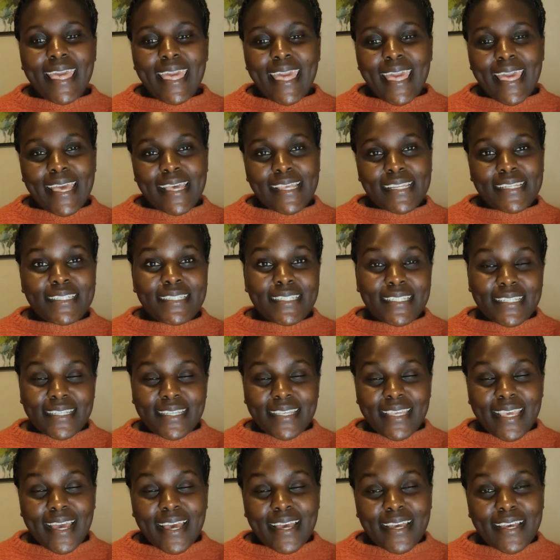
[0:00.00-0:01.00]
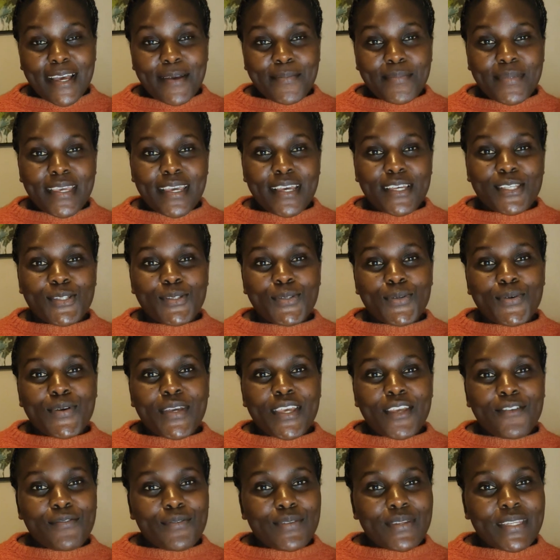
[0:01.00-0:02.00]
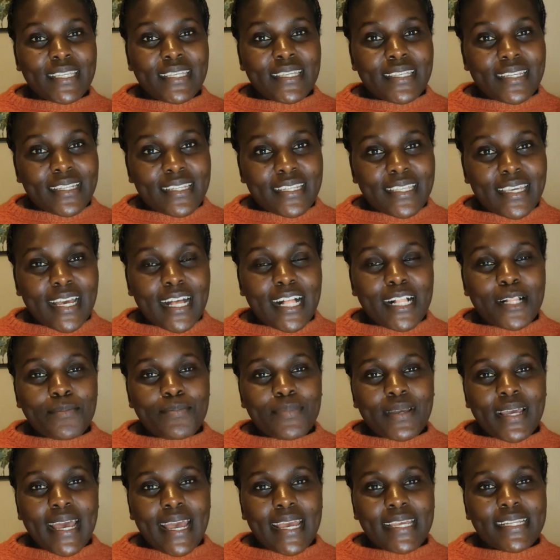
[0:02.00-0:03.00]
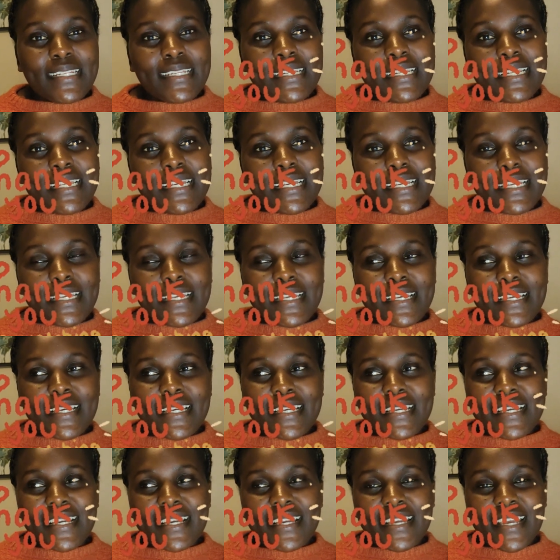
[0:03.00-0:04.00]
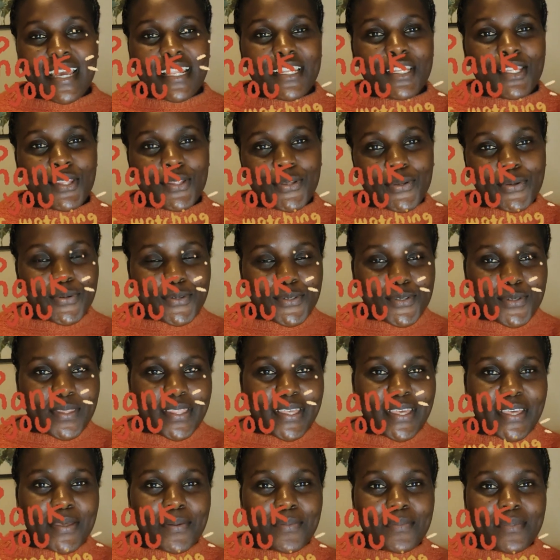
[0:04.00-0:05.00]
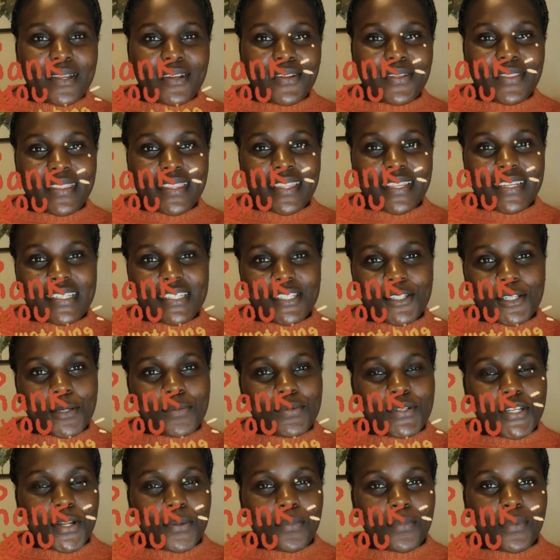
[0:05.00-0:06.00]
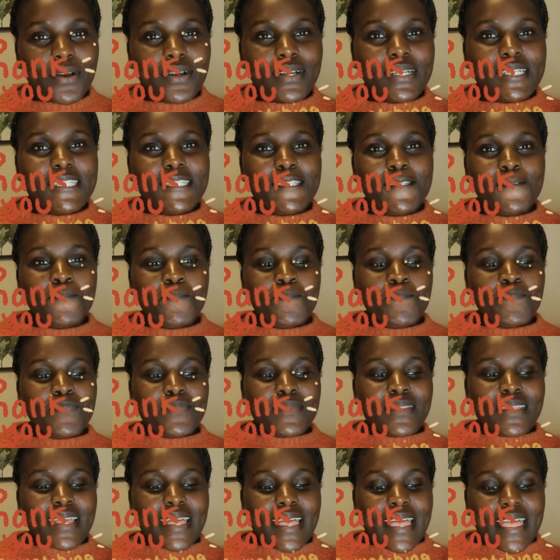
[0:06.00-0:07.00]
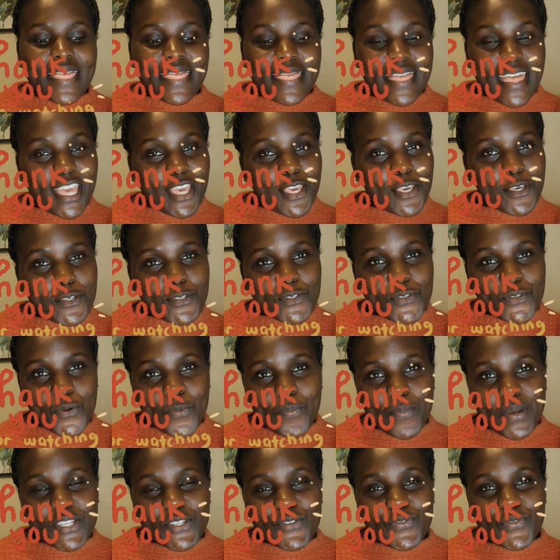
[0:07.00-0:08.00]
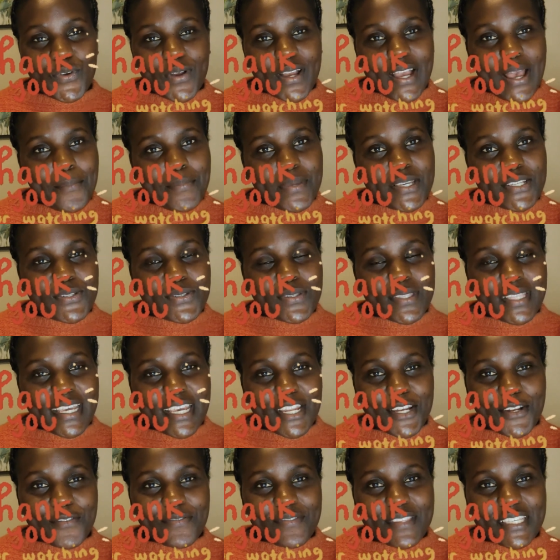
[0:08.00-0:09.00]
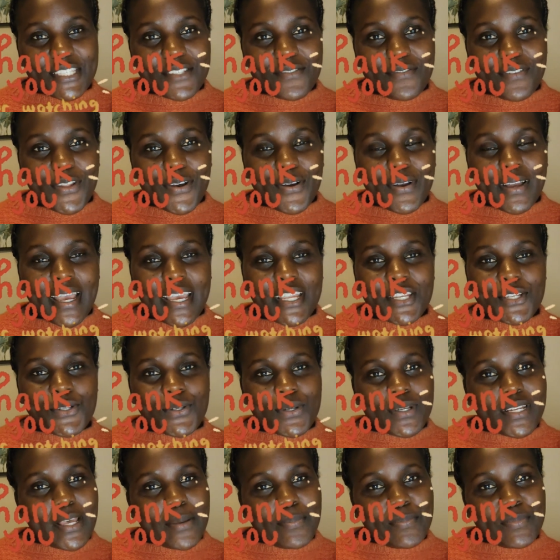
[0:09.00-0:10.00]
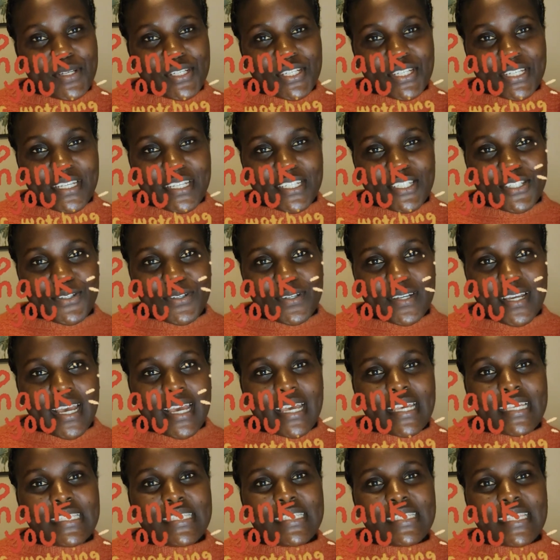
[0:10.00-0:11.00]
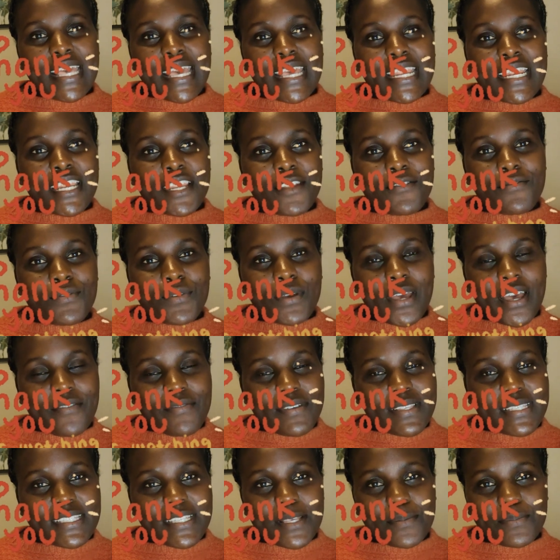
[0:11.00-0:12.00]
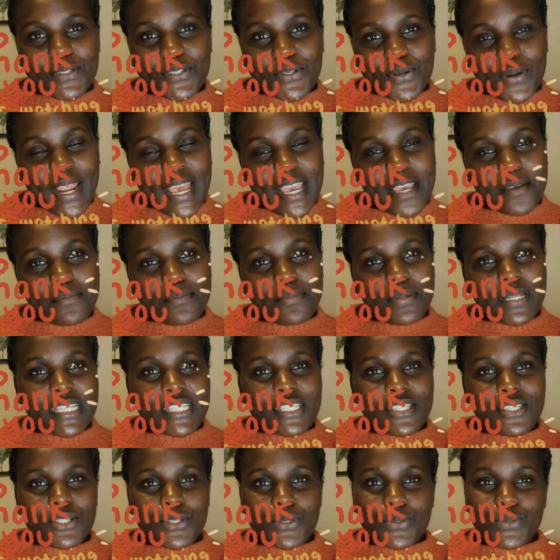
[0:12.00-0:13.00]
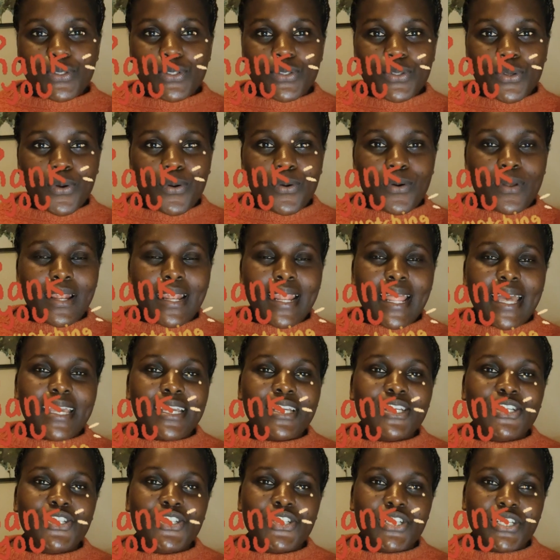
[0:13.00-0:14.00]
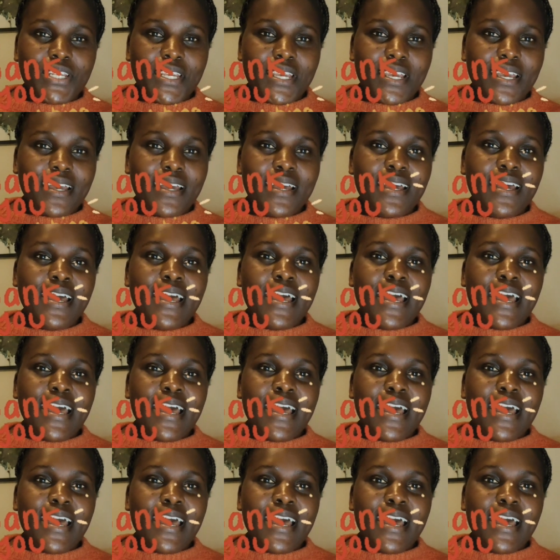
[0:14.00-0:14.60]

and yeah, I'm here. So if you need any help, kindly get through to the email on the description box. Thank you so much for coming to the end of this vlog. I truly appreciate you guys. And if you haven't subscribed, please do so. Like, share